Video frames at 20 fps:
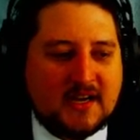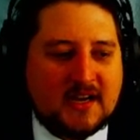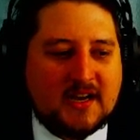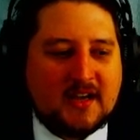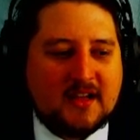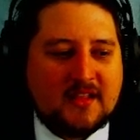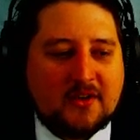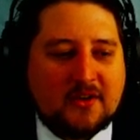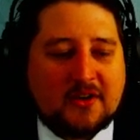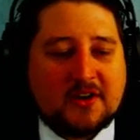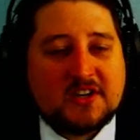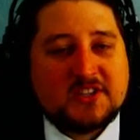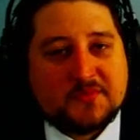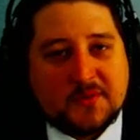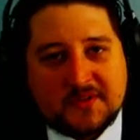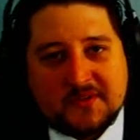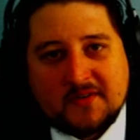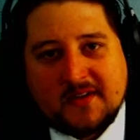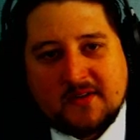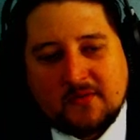Uh, though it is
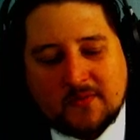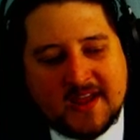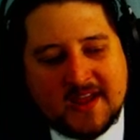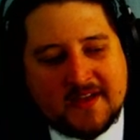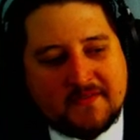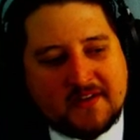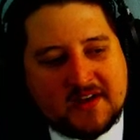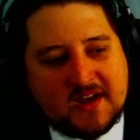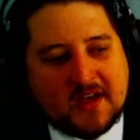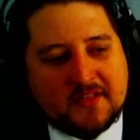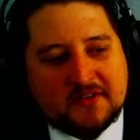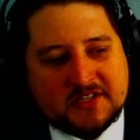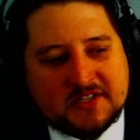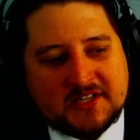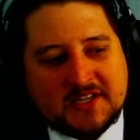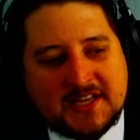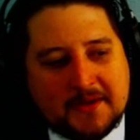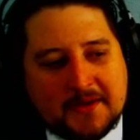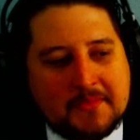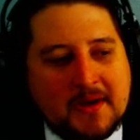worth noting Rave, another
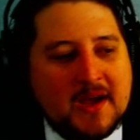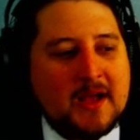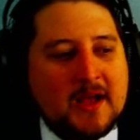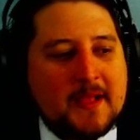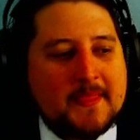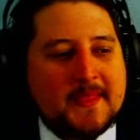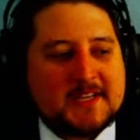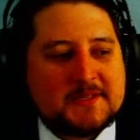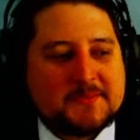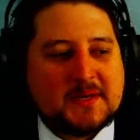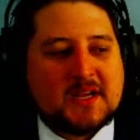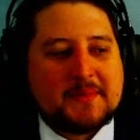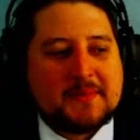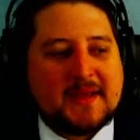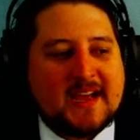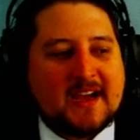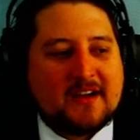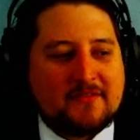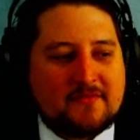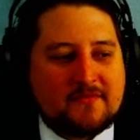team that's been
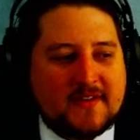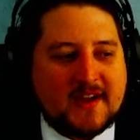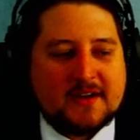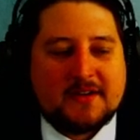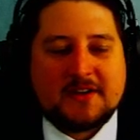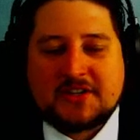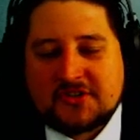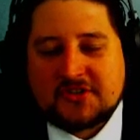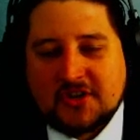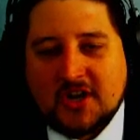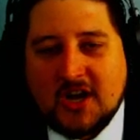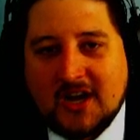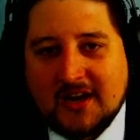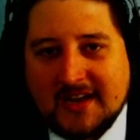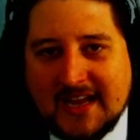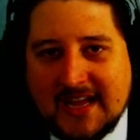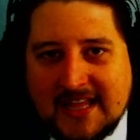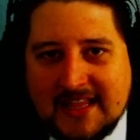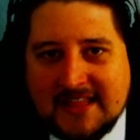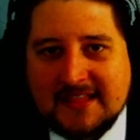coming out very
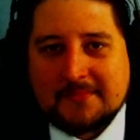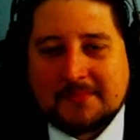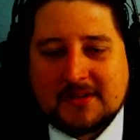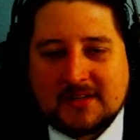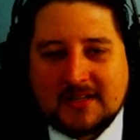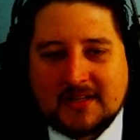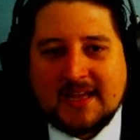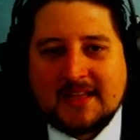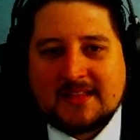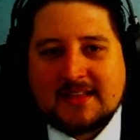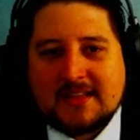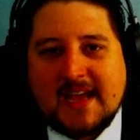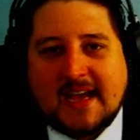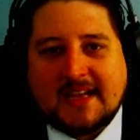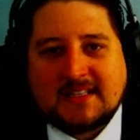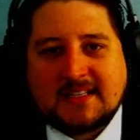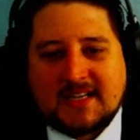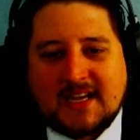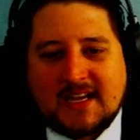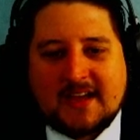strong in the in the
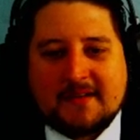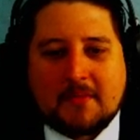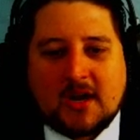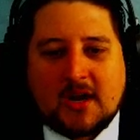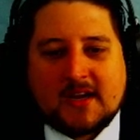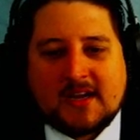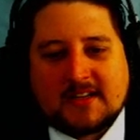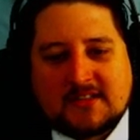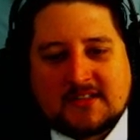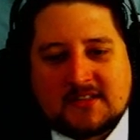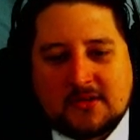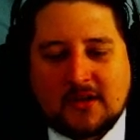SEA market.